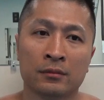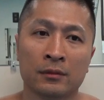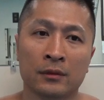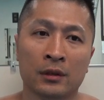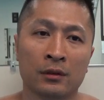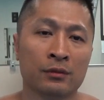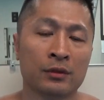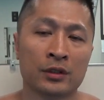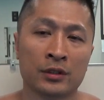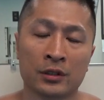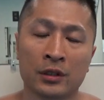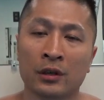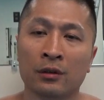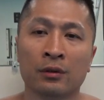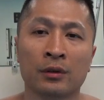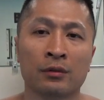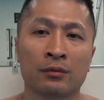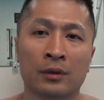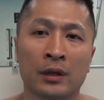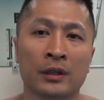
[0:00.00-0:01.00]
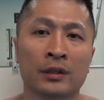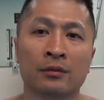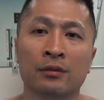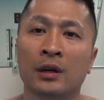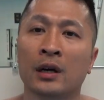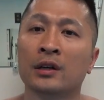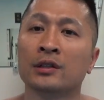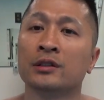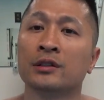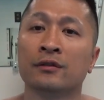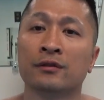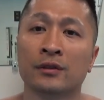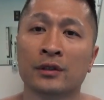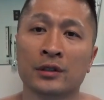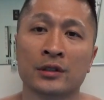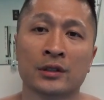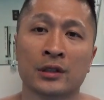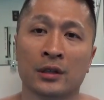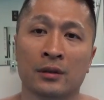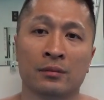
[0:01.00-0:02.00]
And we saw it with Ronda Rousey, for
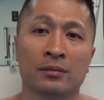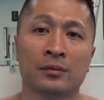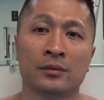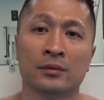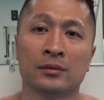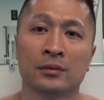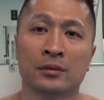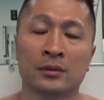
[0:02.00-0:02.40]
example.